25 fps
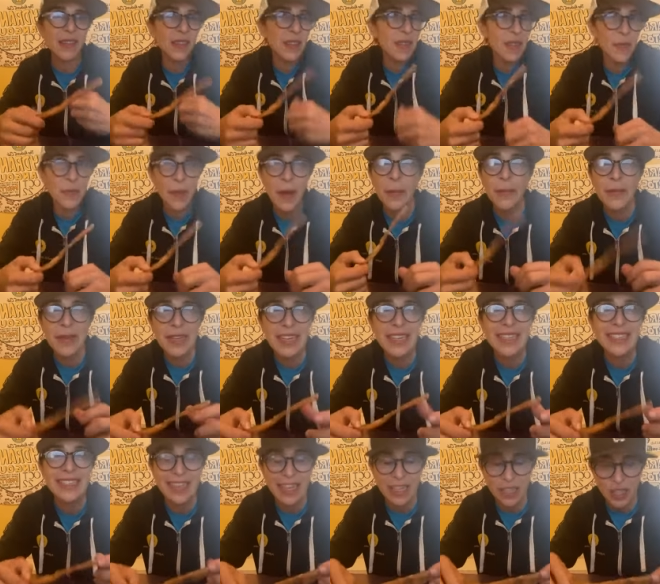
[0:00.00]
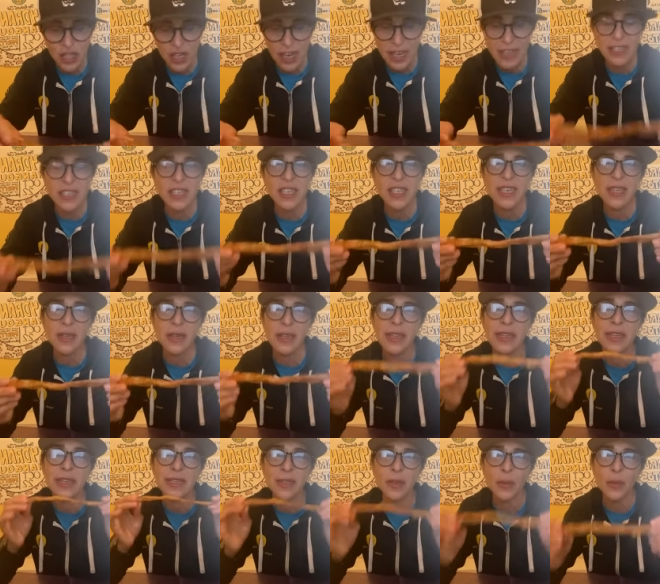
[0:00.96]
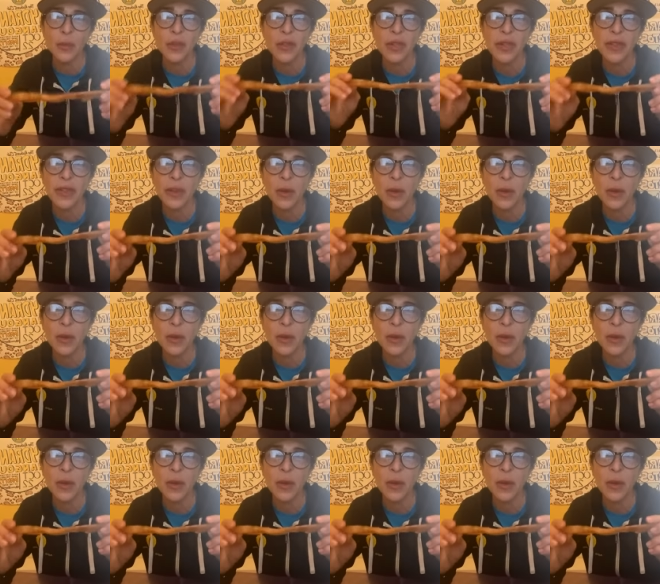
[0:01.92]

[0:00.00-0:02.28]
the puppy can digest it it is completely